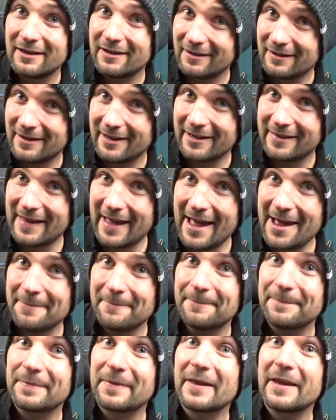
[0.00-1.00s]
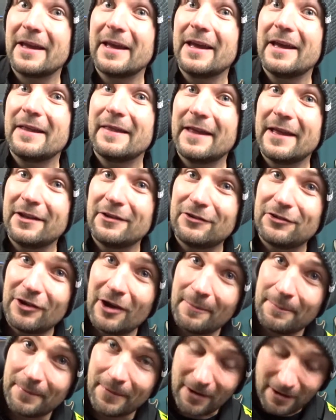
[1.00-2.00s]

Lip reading: like that. Then jump